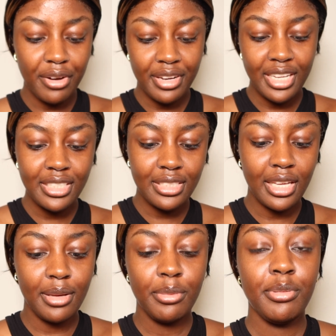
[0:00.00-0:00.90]
realized
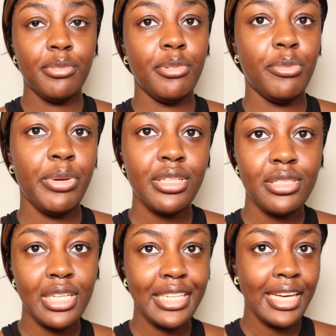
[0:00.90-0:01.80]
that
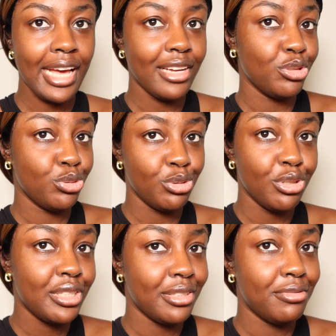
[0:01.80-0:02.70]
personally I do
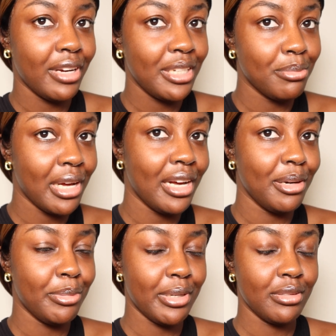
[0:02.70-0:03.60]
not define my
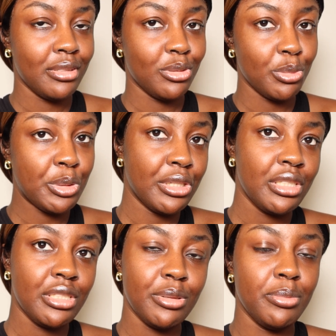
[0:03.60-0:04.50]
eyebrows so
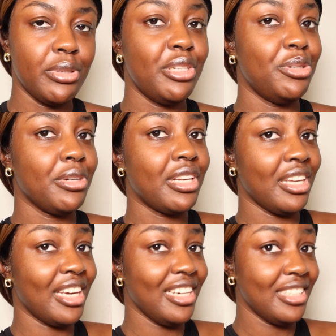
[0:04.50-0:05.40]
much, but the UK
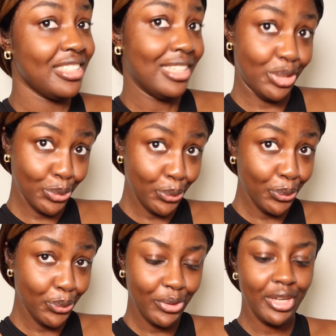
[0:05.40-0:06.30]
girlies, they do.
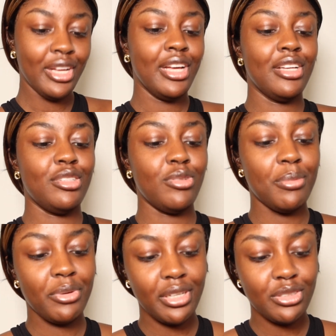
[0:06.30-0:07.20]
So
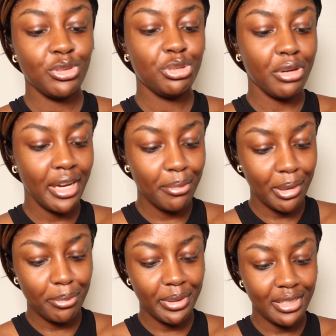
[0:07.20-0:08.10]
I'm going to try my
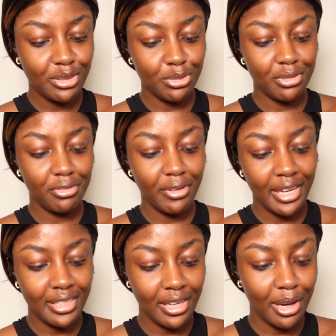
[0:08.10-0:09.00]
best to
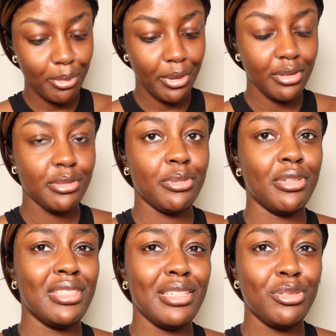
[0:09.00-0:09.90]
define the eyebrows,
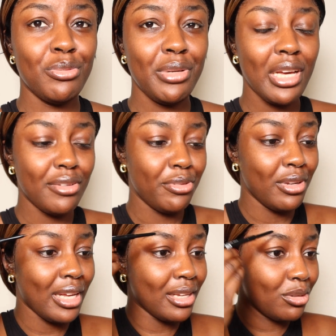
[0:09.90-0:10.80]
because to me I feel
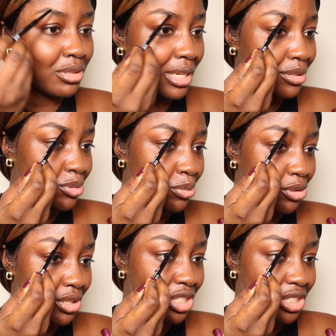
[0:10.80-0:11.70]
like it looks like so
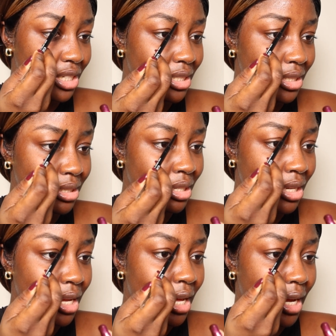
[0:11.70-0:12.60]
much shading,
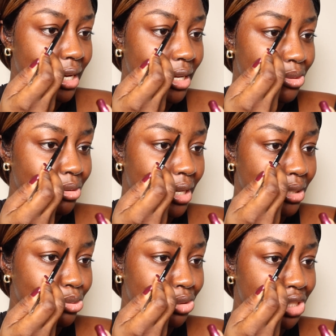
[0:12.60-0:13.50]
and I don't
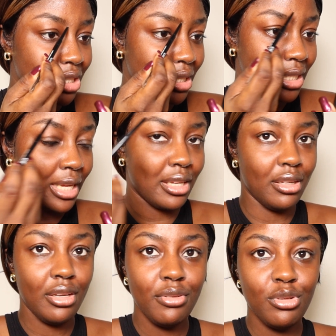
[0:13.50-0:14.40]
like to shade. Like,
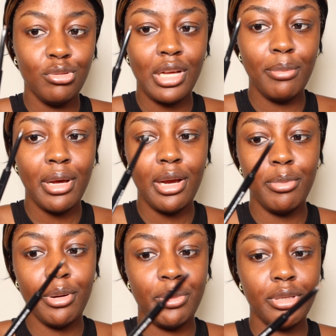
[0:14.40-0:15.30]
even look at my
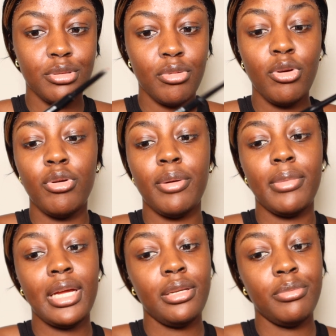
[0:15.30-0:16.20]
eyebrow pencil. Oh,
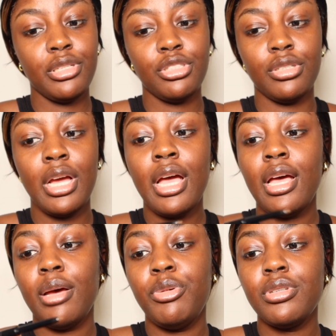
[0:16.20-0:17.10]
I didn't mention
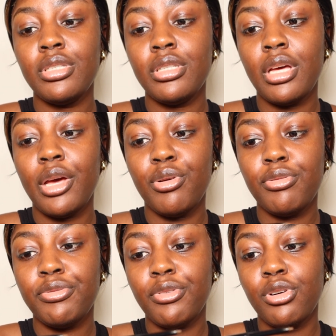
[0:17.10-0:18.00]
I'm using the
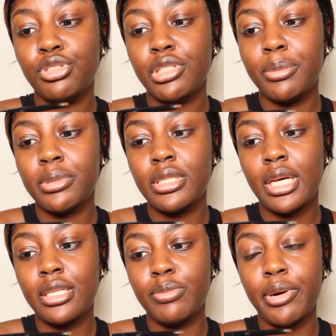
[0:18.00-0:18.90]
e.l.f. Ultra
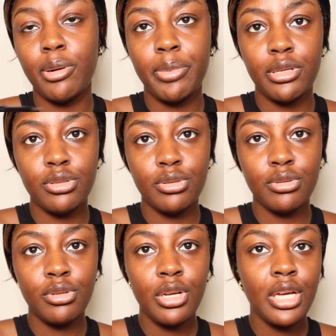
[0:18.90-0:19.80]
Precise Brow Pencil.